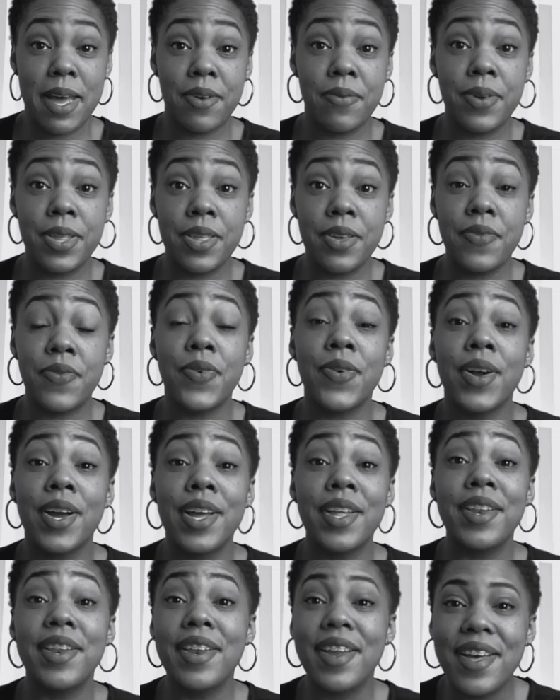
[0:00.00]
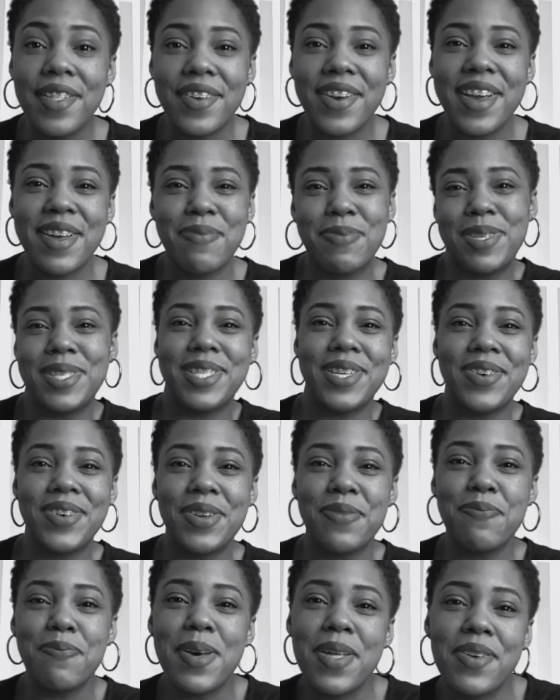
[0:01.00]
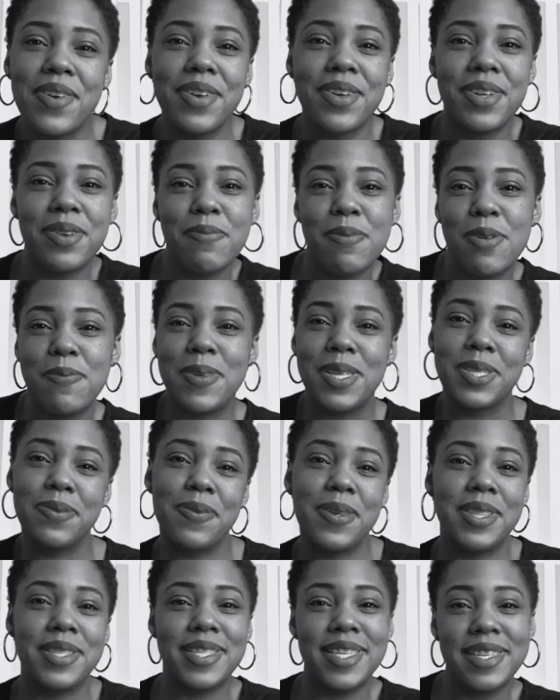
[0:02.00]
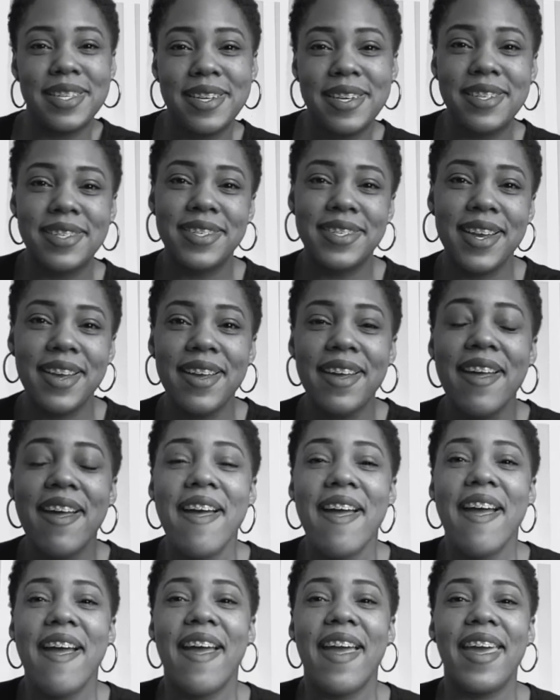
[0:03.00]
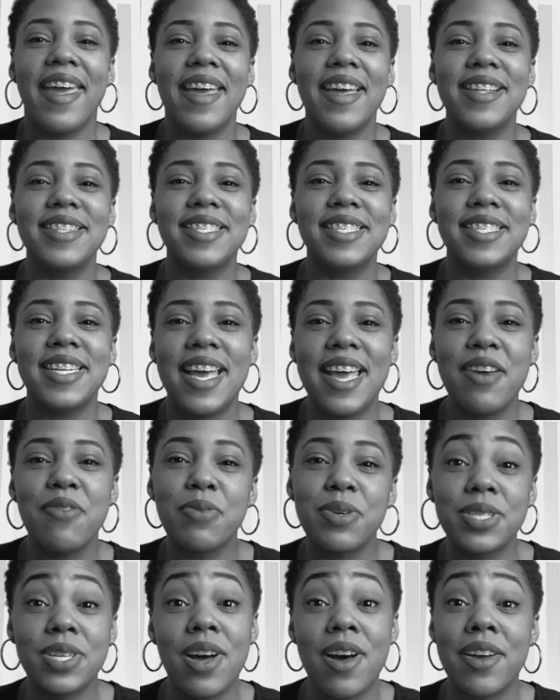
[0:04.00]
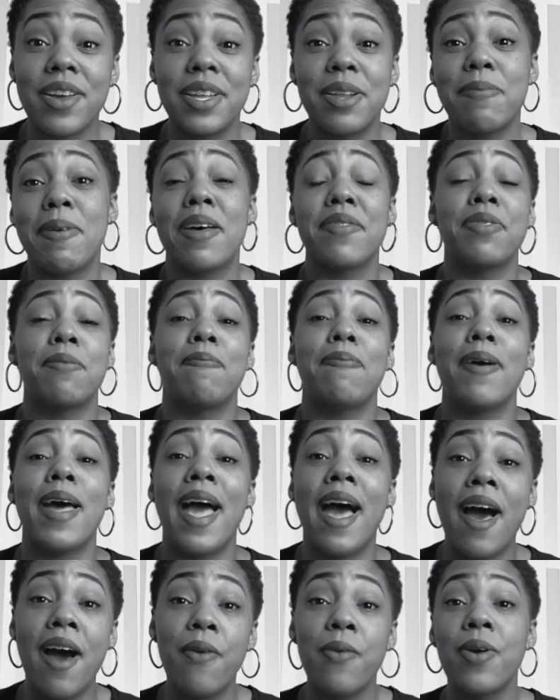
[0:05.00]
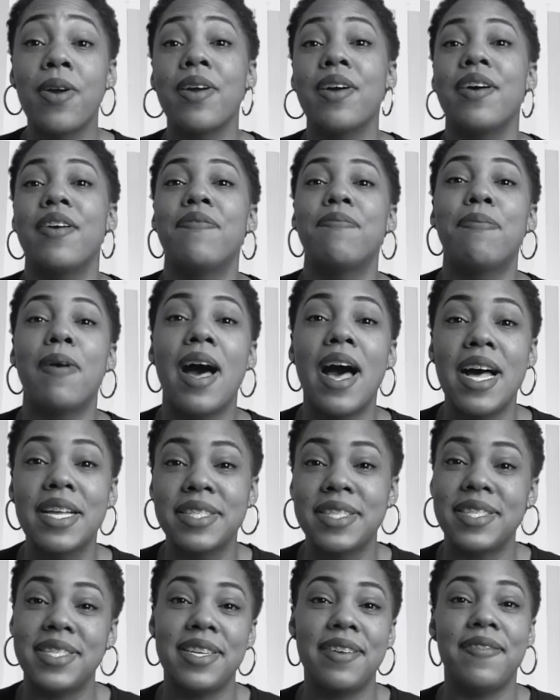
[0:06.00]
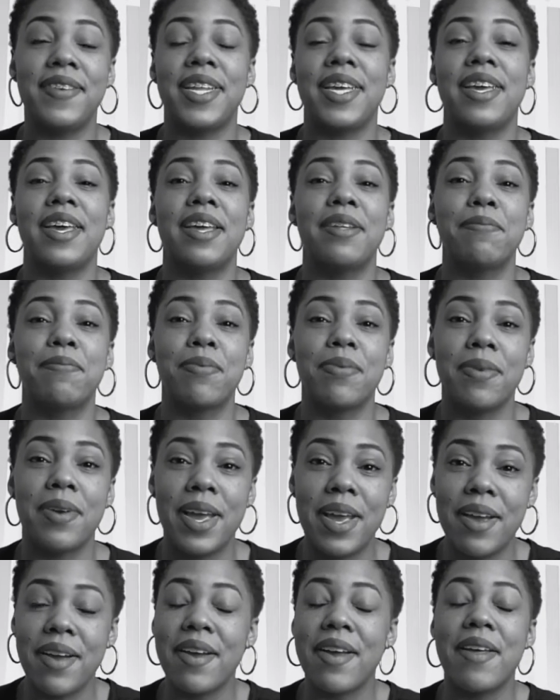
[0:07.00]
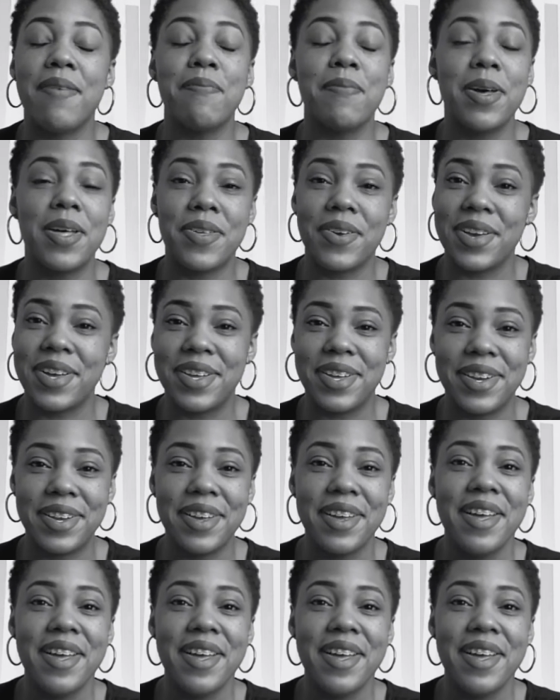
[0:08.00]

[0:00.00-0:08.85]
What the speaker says: with you for another episode of Motherhood Moments with Denisha. And today we're talking about the power of positivity and prayer in motherhood.